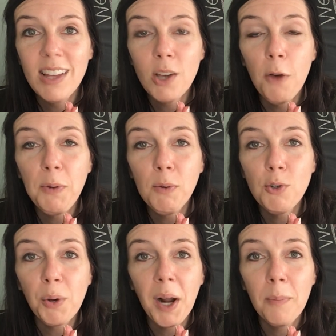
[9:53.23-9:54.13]
So I hope you
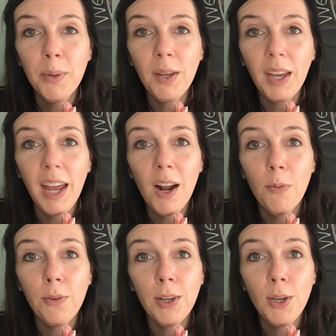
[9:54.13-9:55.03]
enjoyed our book, and
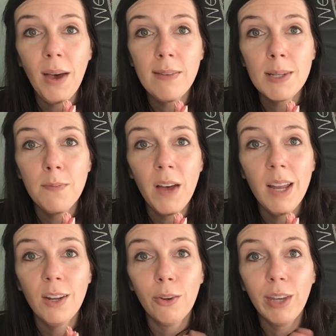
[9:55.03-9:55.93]
hopefully you have some
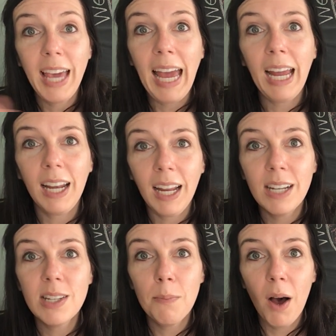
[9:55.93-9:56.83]
fun creating
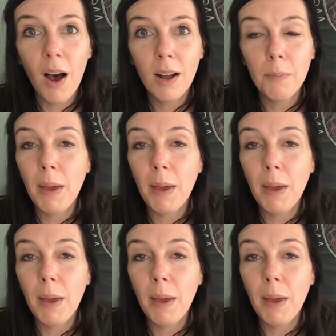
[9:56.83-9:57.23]
some art.